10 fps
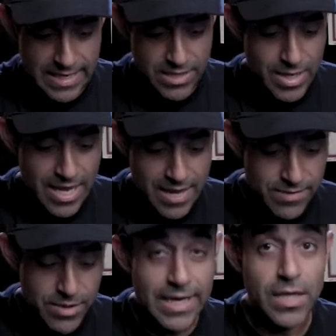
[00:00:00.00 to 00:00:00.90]
and
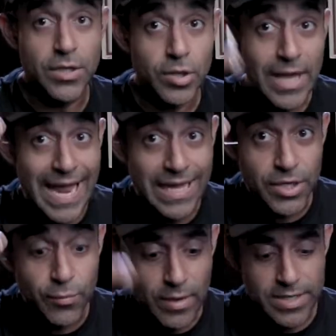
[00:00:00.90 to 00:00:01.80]
you get a little
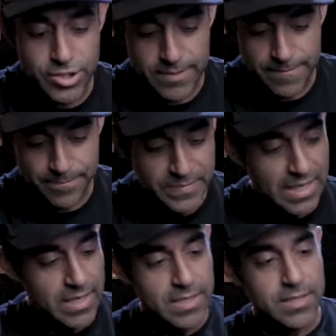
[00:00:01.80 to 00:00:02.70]
Allen wrench,
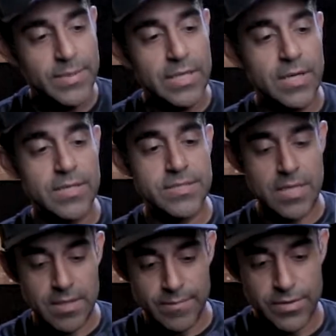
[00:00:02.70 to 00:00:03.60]
because
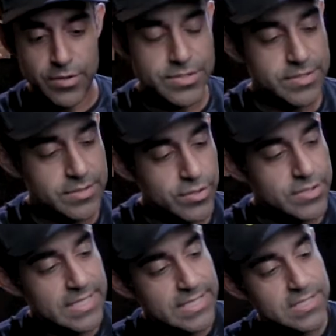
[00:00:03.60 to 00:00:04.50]

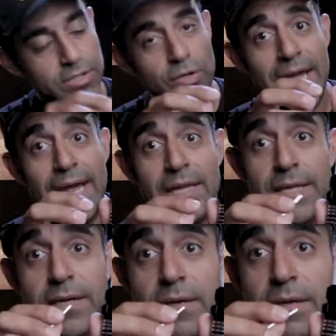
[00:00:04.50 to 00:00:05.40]
there's like these little
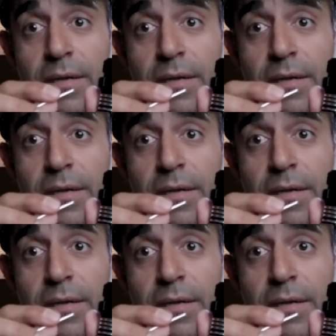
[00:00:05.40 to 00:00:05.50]
Allen,